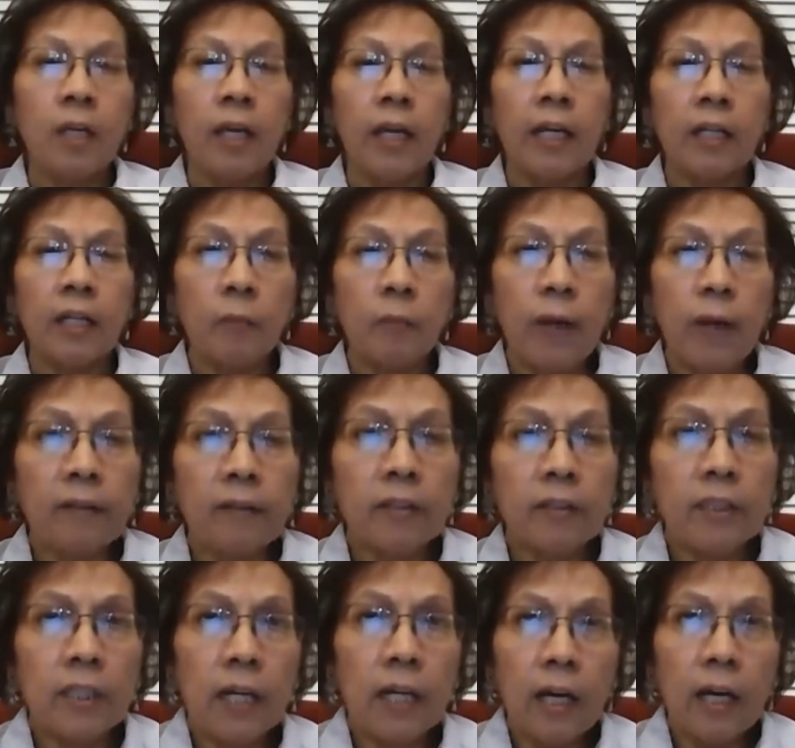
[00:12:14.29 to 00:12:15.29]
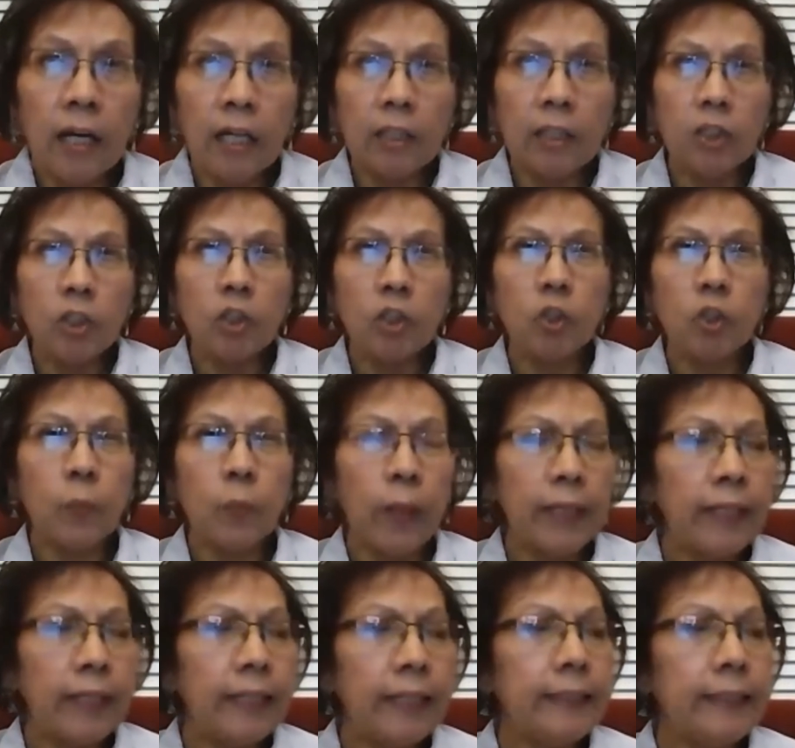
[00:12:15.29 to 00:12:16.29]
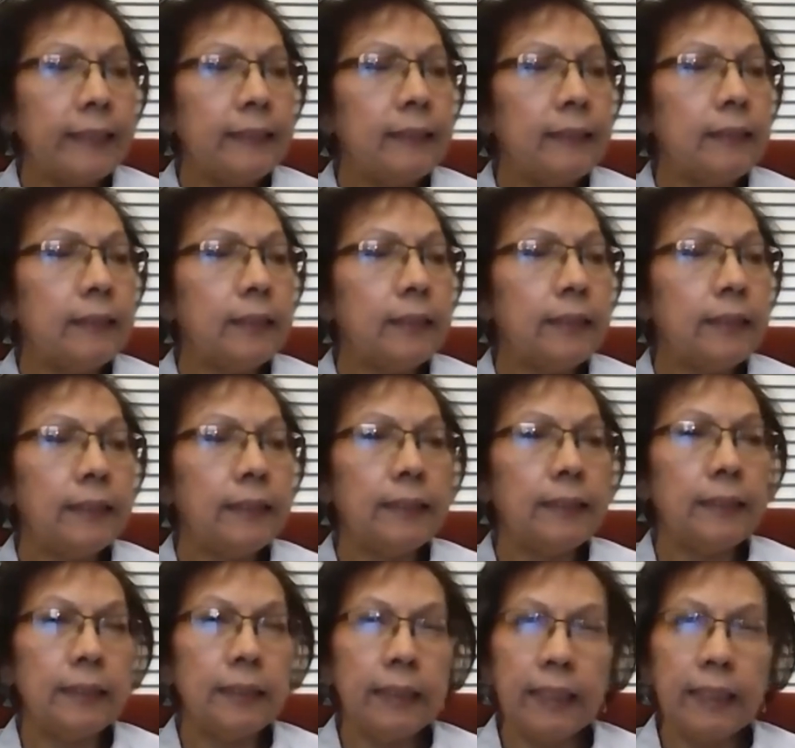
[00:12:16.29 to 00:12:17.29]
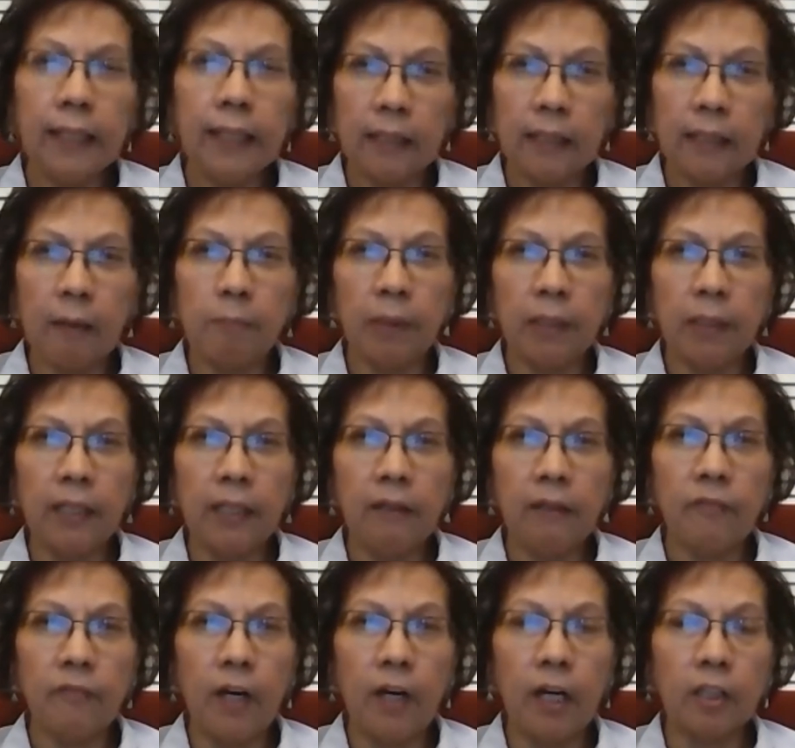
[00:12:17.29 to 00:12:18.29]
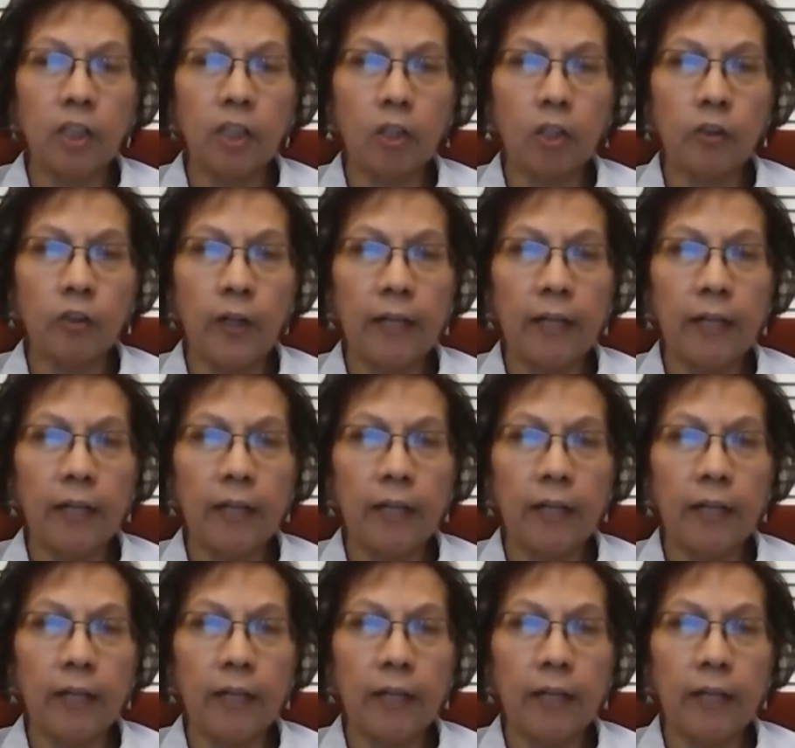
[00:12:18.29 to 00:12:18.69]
And around 2010, I believe, Dr.